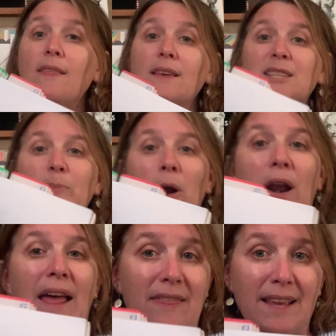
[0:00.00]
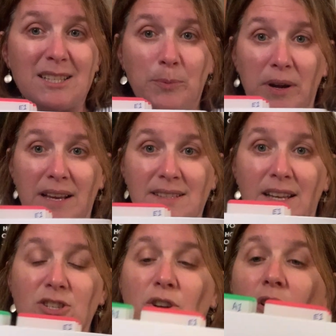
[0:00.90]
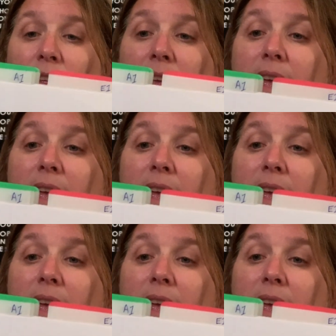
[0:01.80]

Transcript: This part I think is pretty essential.